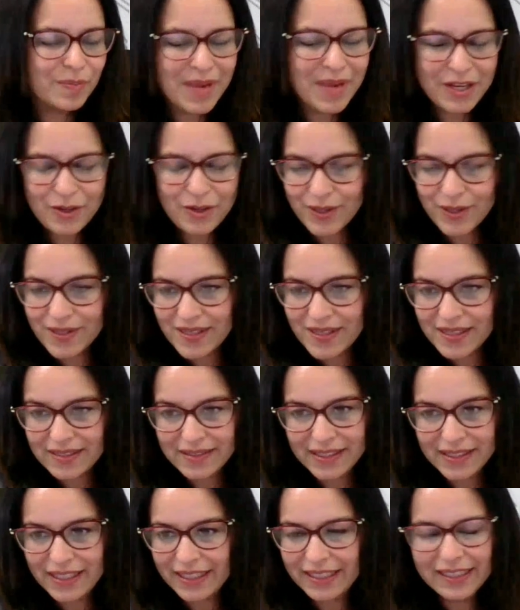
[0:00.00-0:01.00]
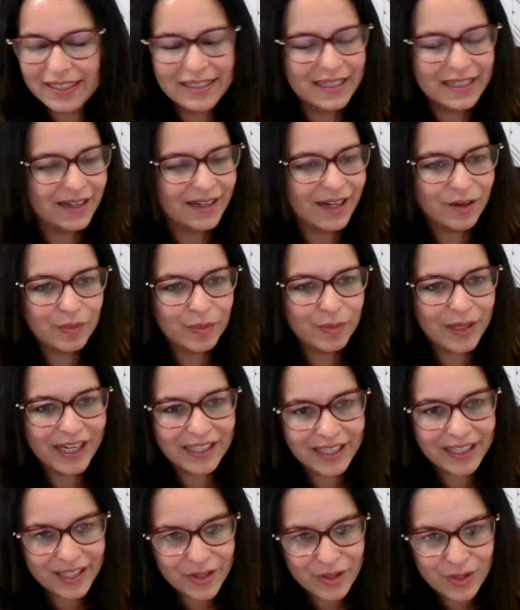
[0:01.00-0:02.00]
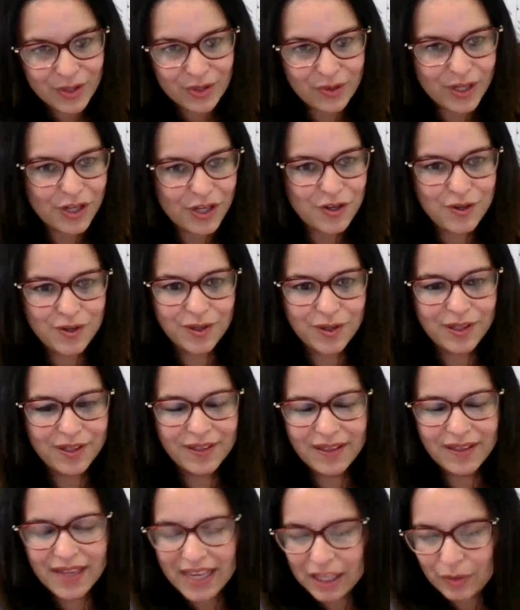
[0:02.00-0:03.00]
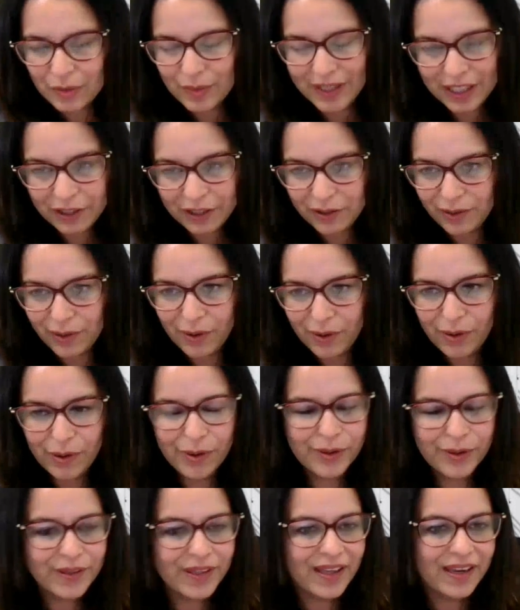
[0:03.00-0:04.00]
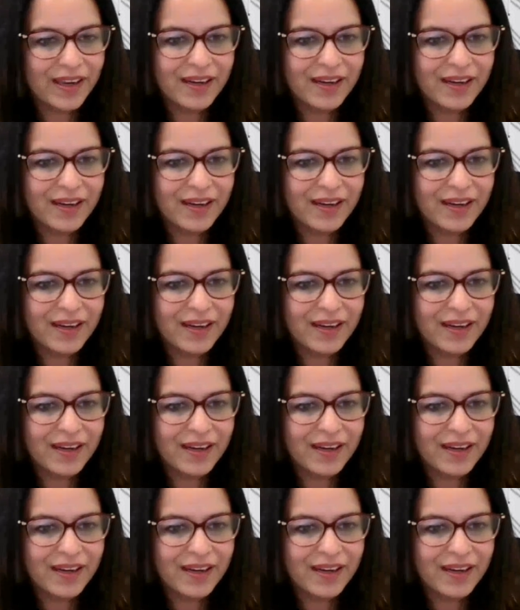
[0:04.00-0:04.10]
the measures are really around brand consideration, equity growth,